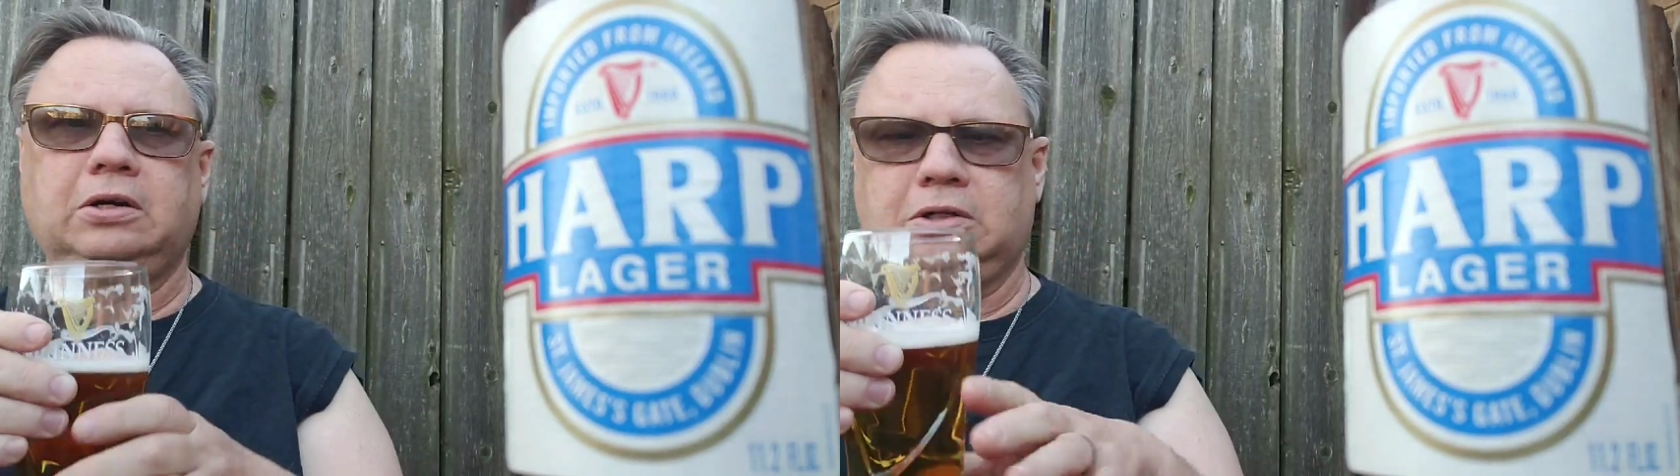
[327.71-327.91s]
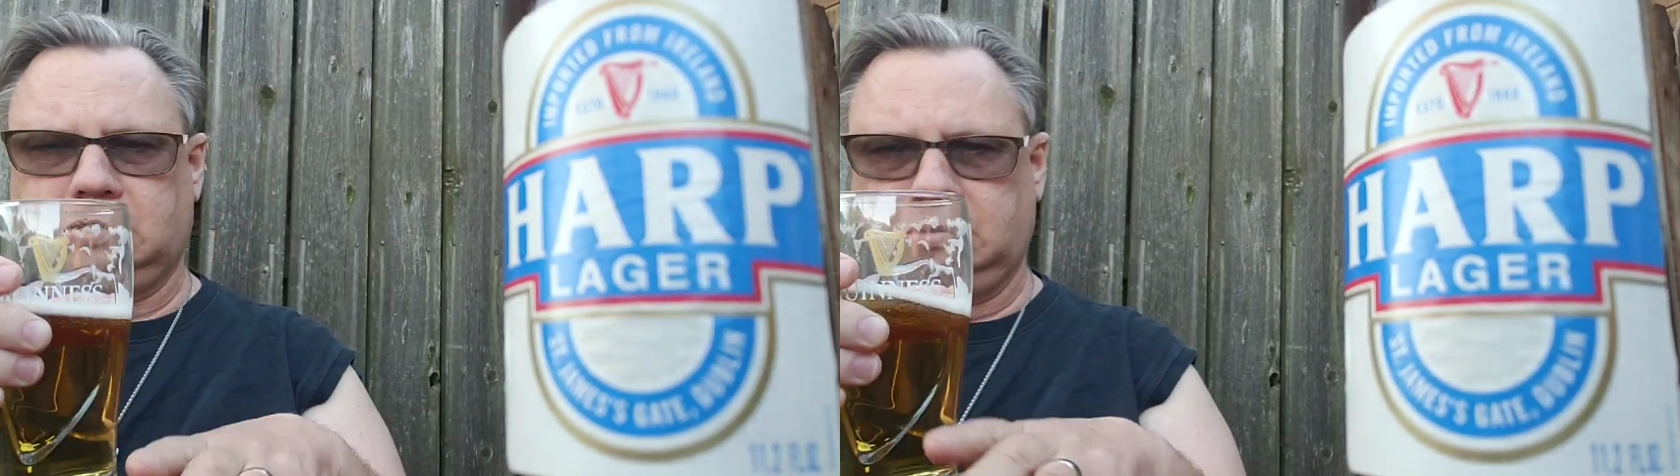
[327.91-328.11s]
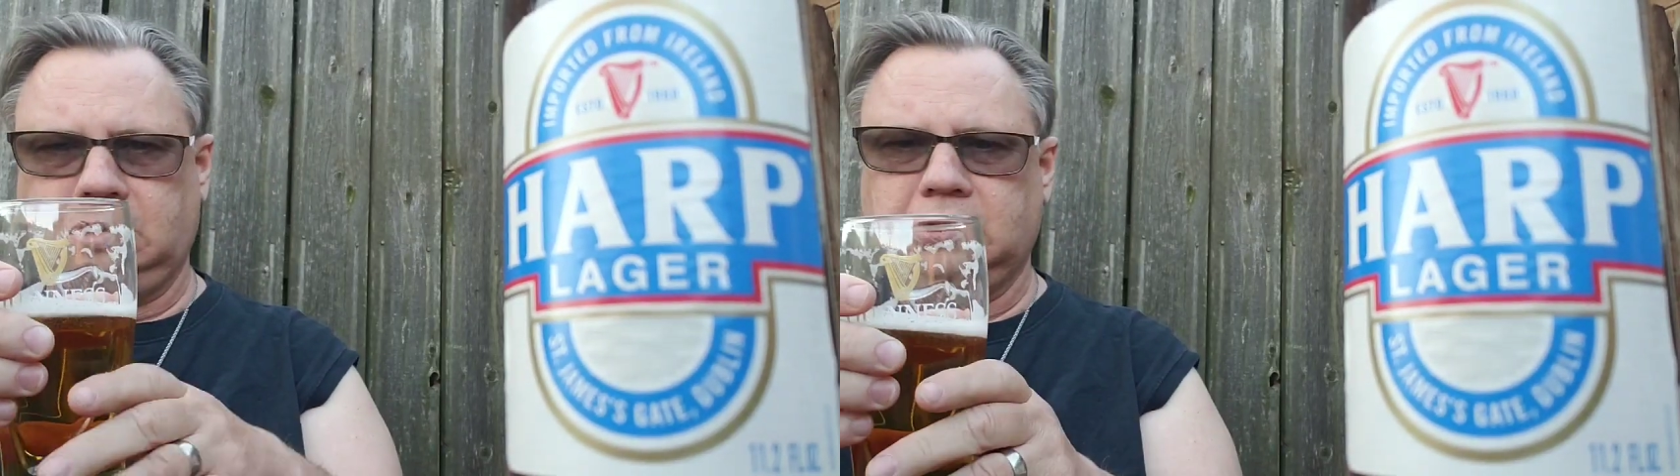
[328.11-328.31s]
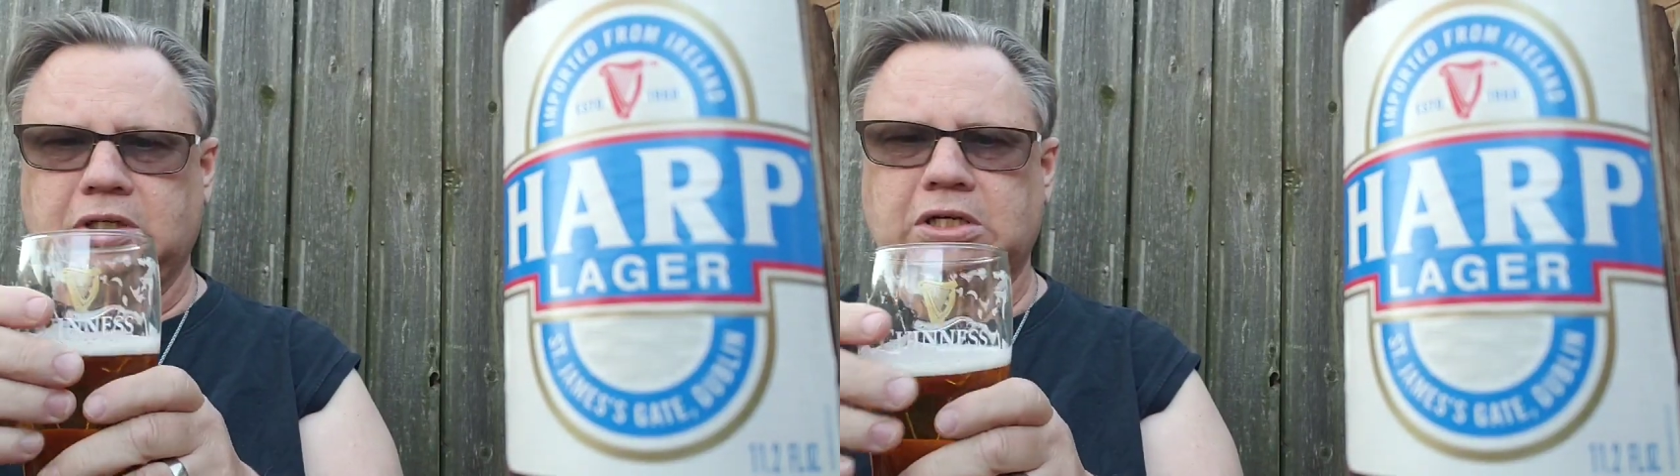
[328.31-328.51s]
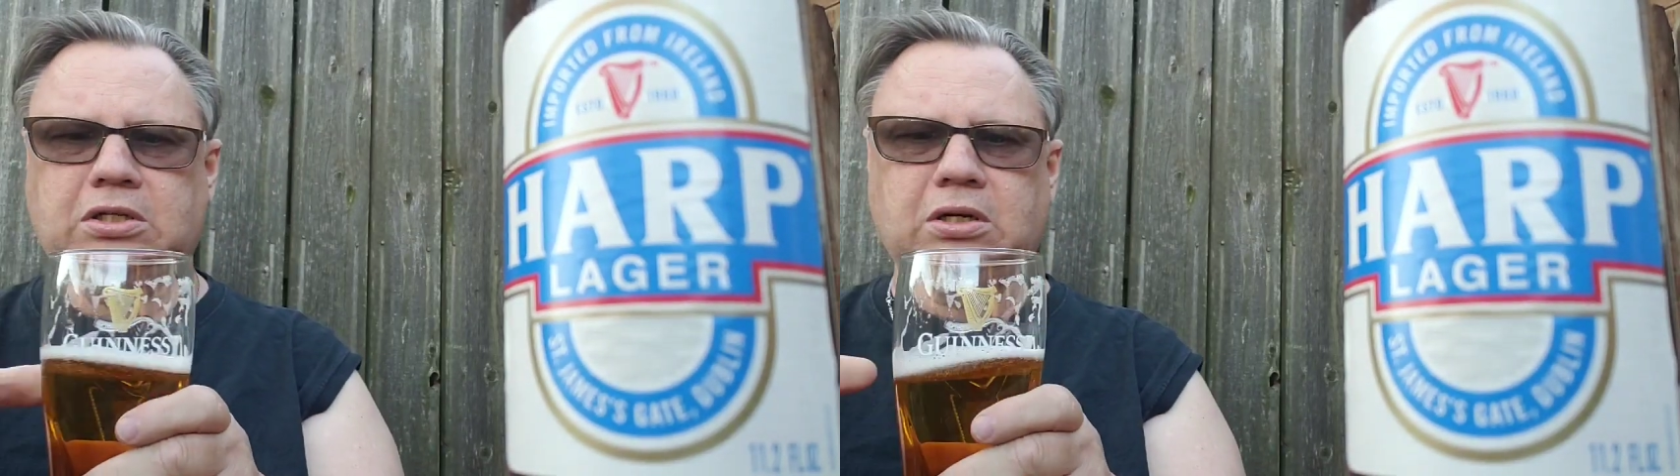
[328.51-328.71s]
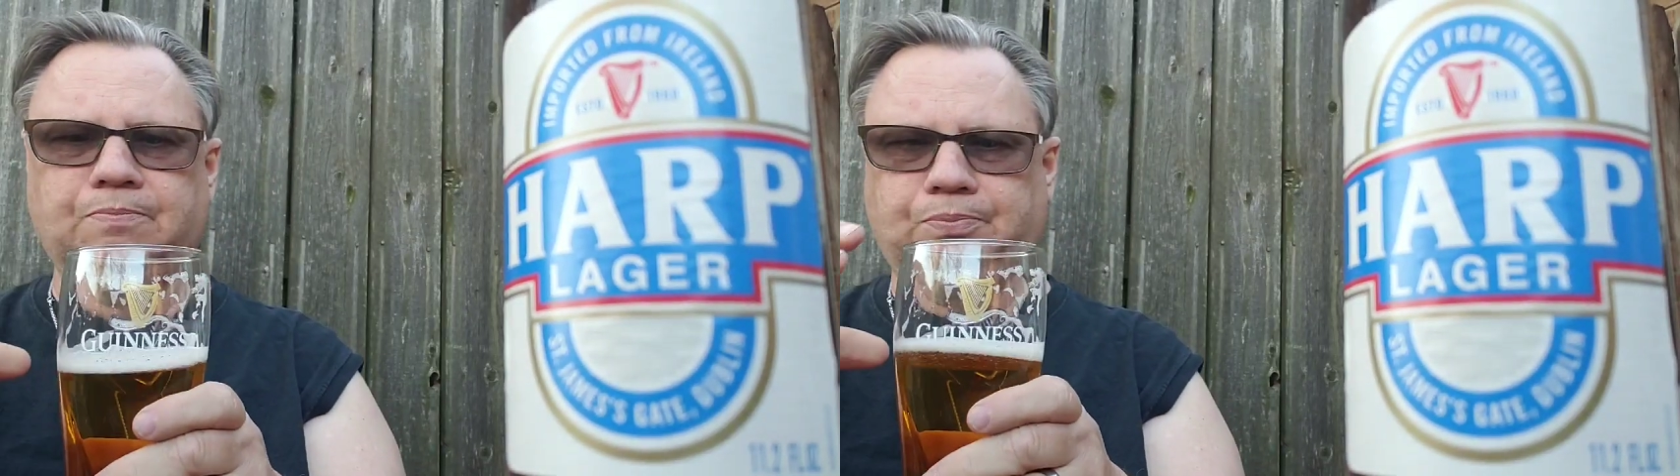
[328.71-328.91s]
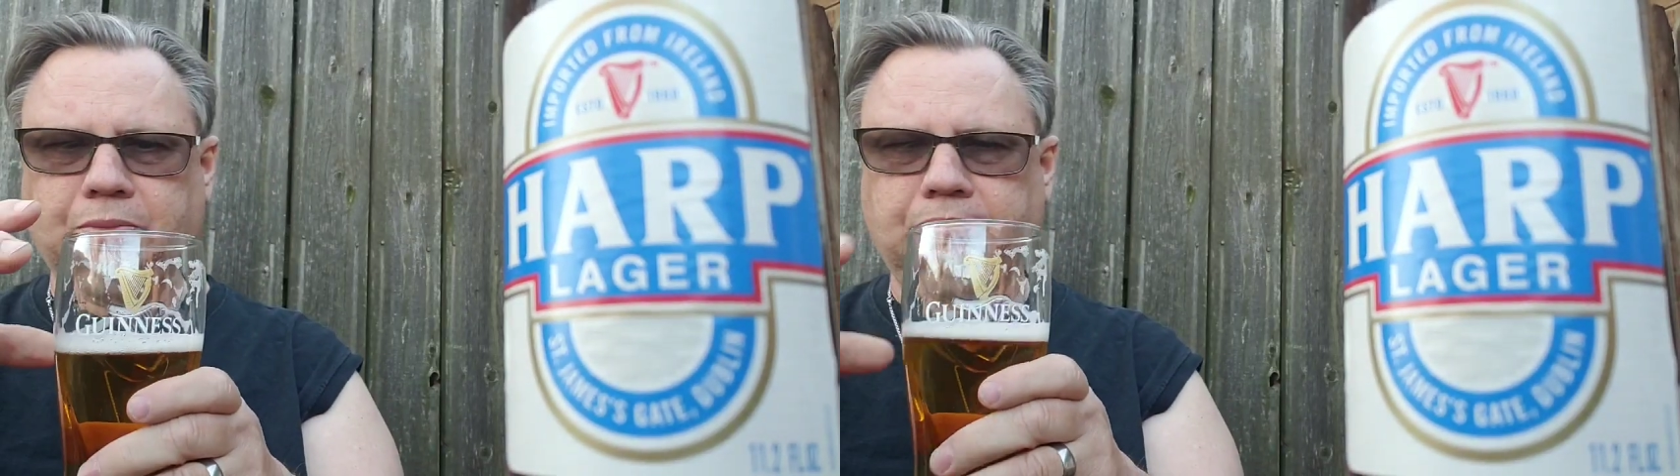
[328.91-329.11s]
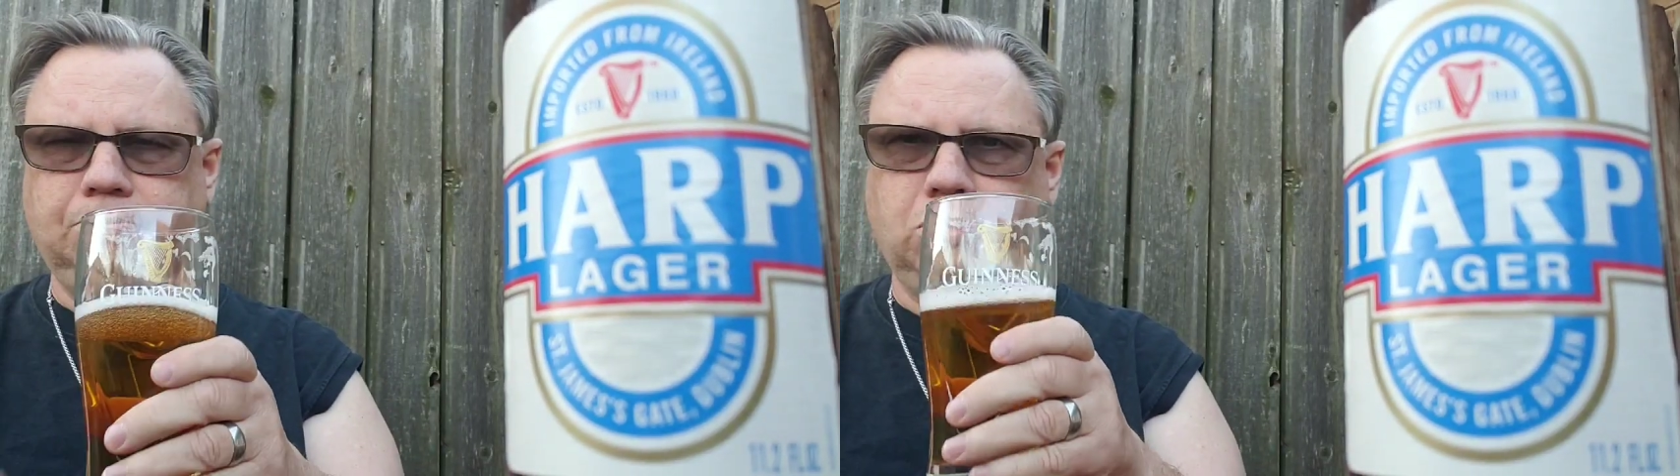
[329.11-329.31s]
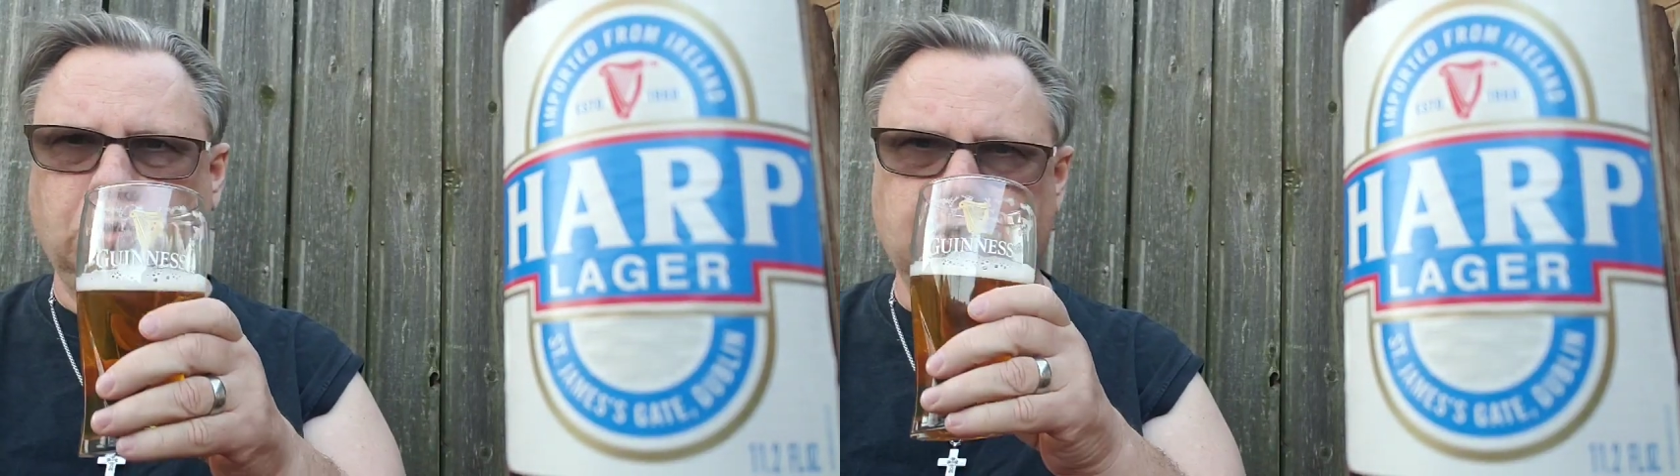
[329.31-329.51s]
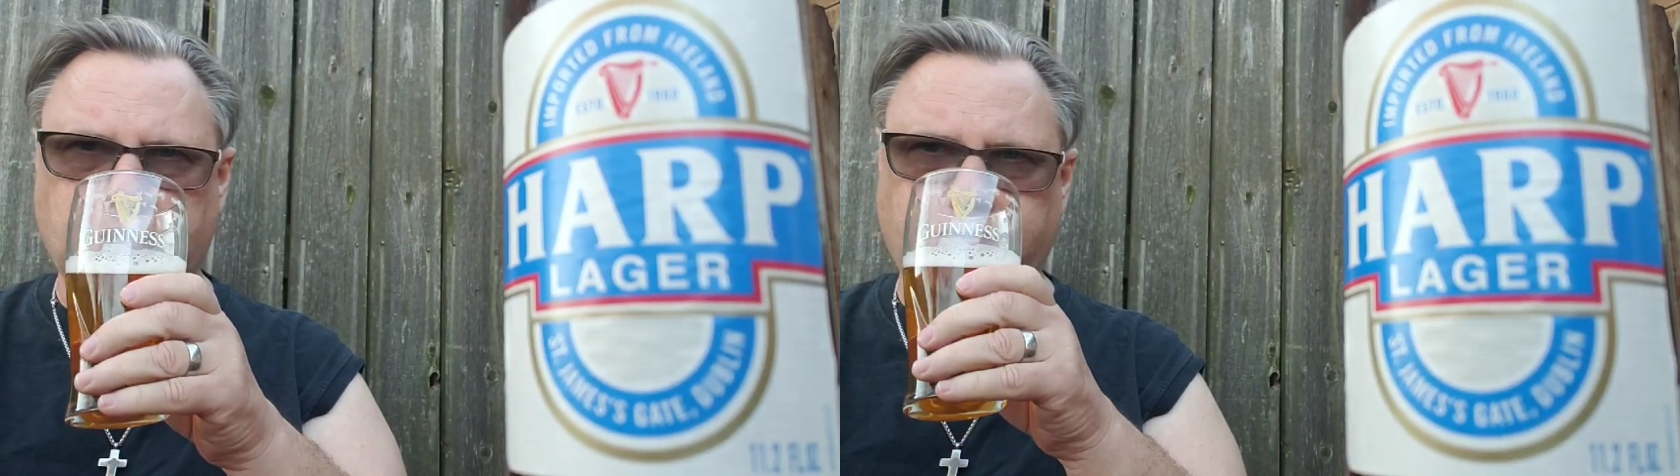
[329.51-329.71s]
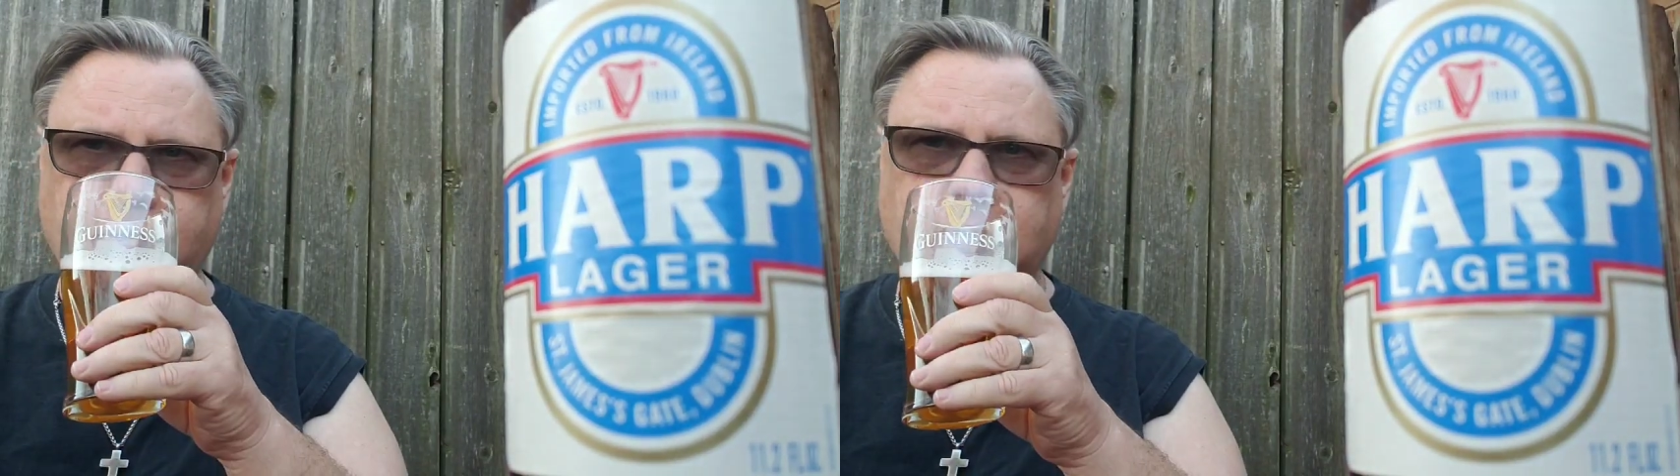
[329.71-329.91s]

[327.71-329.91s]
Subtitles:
use this and pour the,